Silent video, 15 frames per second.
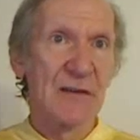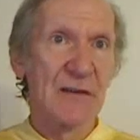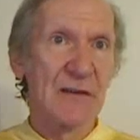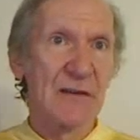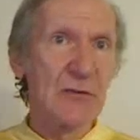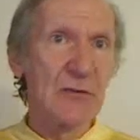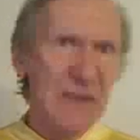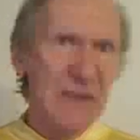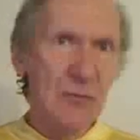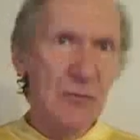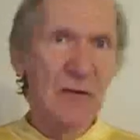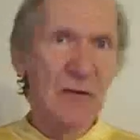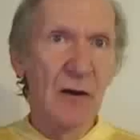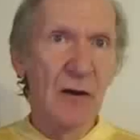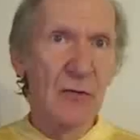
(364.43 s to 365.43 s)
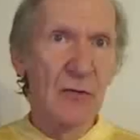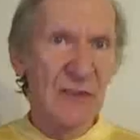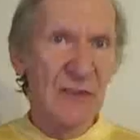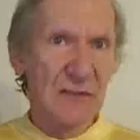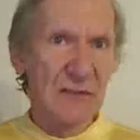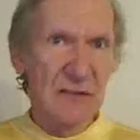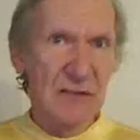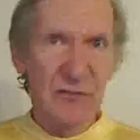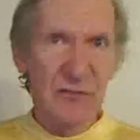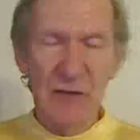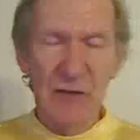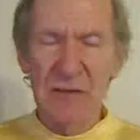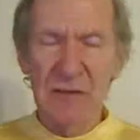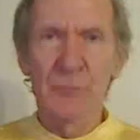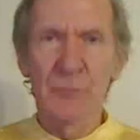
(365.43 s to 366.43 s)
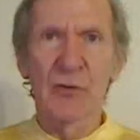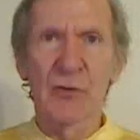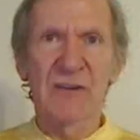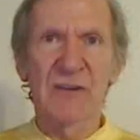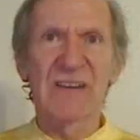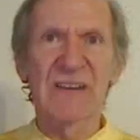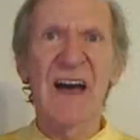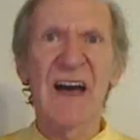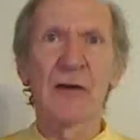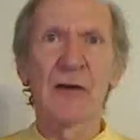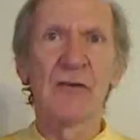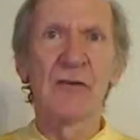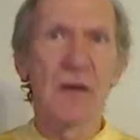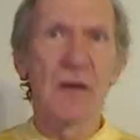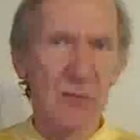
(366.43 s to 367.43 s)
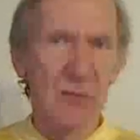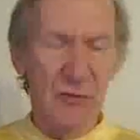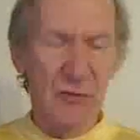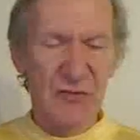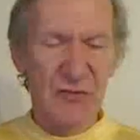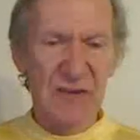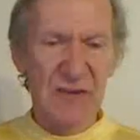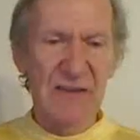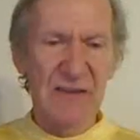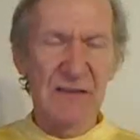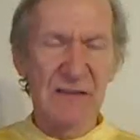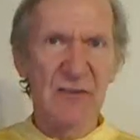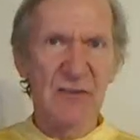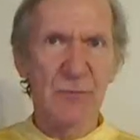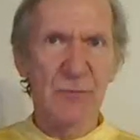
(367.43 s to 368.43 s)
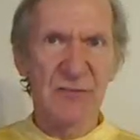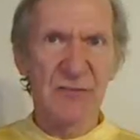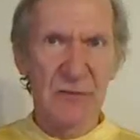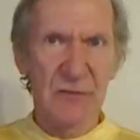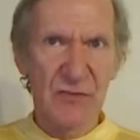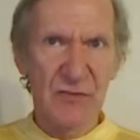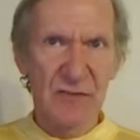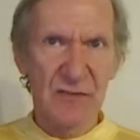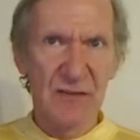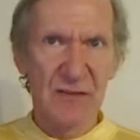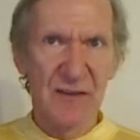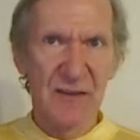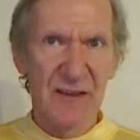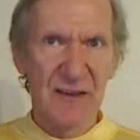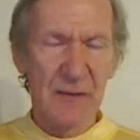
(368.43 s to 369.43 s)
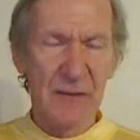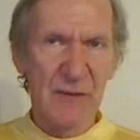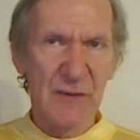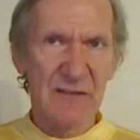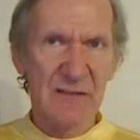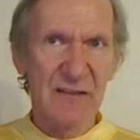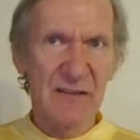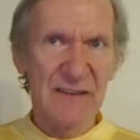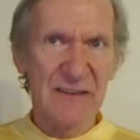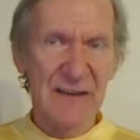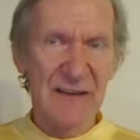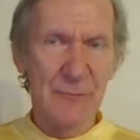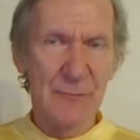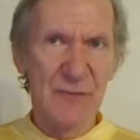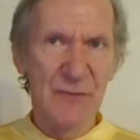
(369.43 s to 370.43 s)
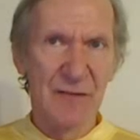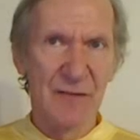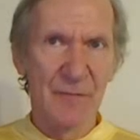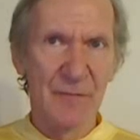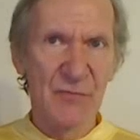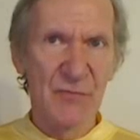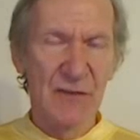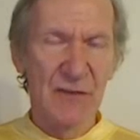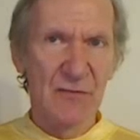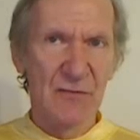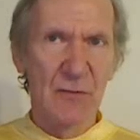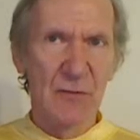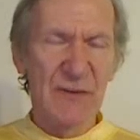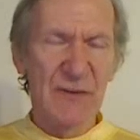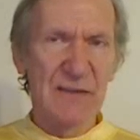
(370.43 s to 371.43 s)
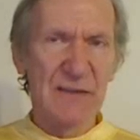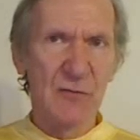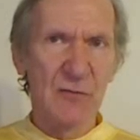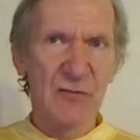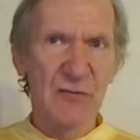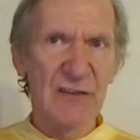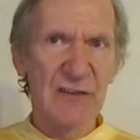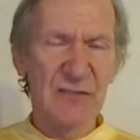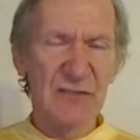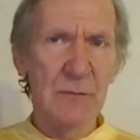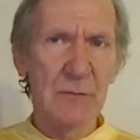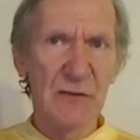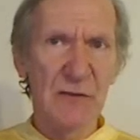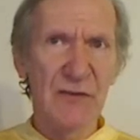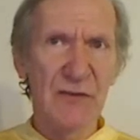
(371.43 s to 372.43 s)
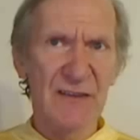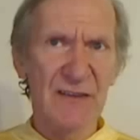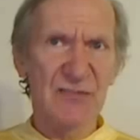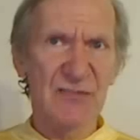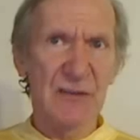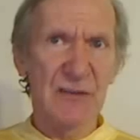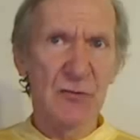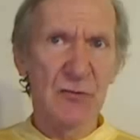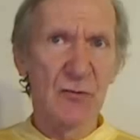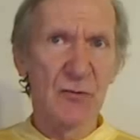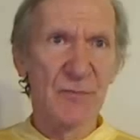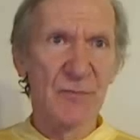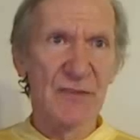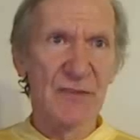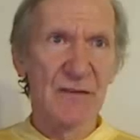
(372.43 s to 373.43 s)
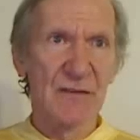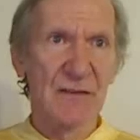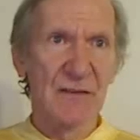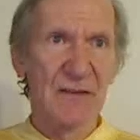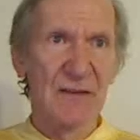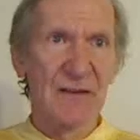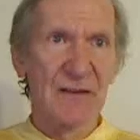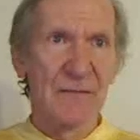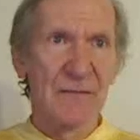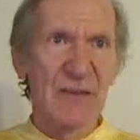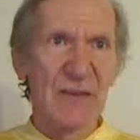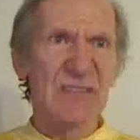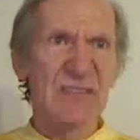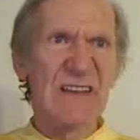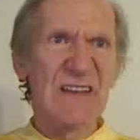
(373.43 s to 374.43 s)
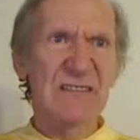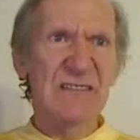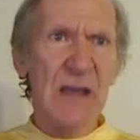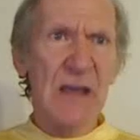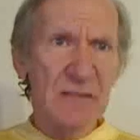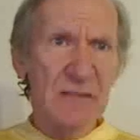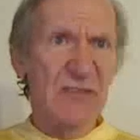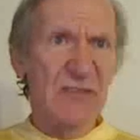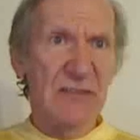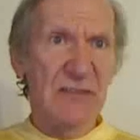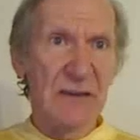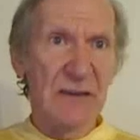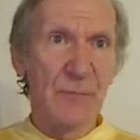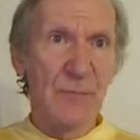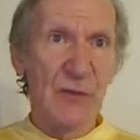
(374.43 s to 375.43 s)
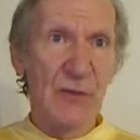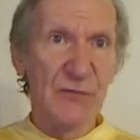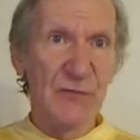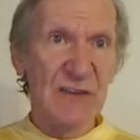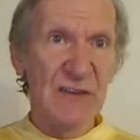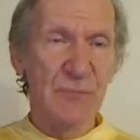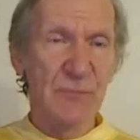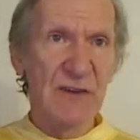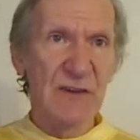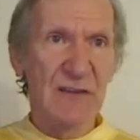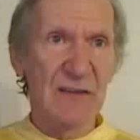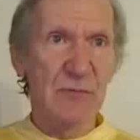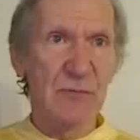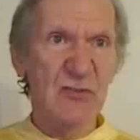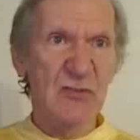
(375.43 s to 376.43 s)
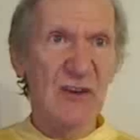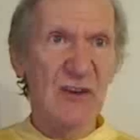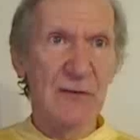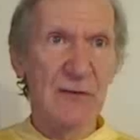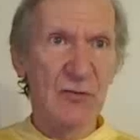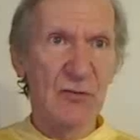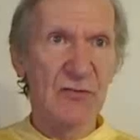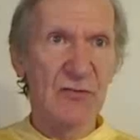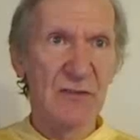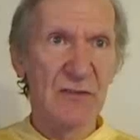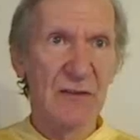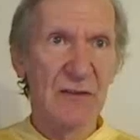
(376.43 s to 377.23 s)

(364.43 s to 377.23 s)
You need to know that it is not important how long you stay in a specific elemental realm. Your brain works extremely fast there too. It's the intensity of the experience which counts.